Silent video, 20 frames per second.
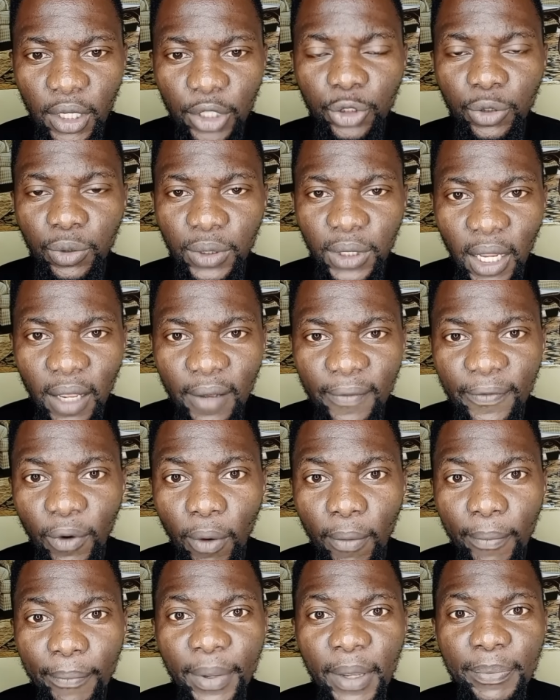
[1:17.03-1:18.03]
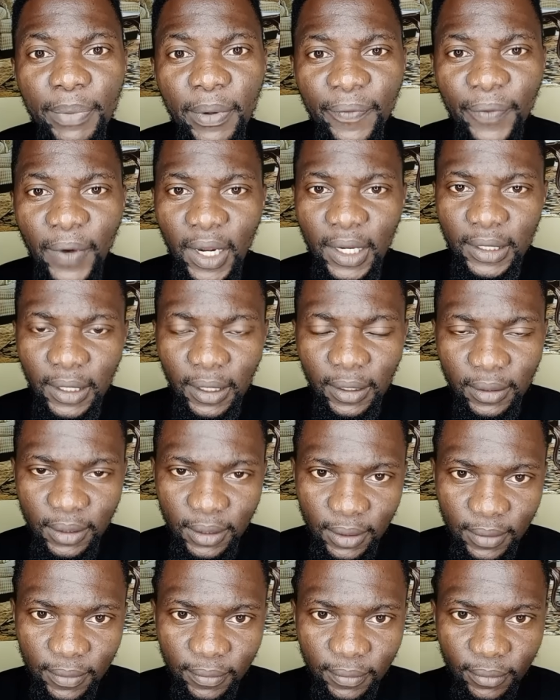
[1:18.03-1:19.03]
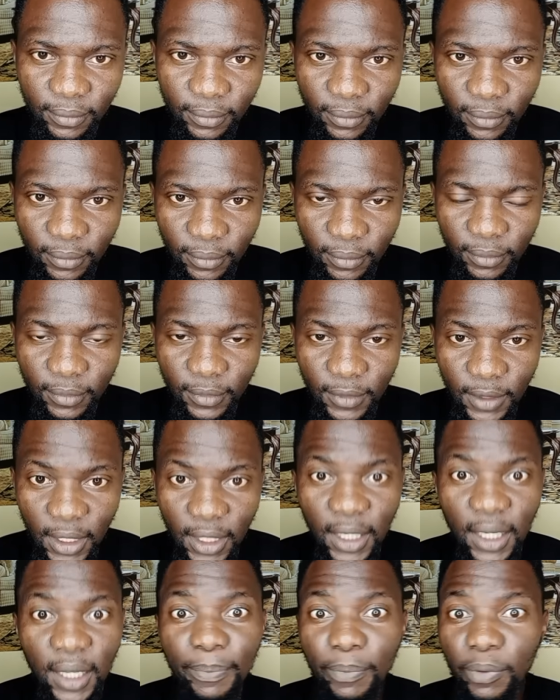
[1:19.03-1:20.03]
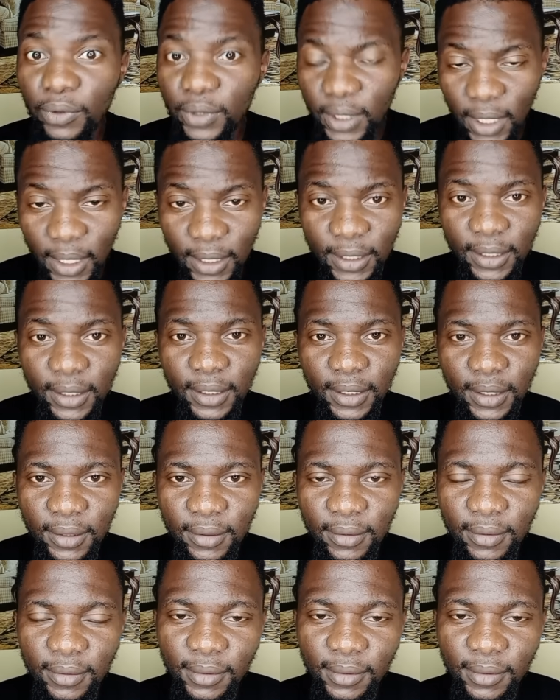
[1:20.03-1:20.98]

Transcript: children from baby factories. He reposted it.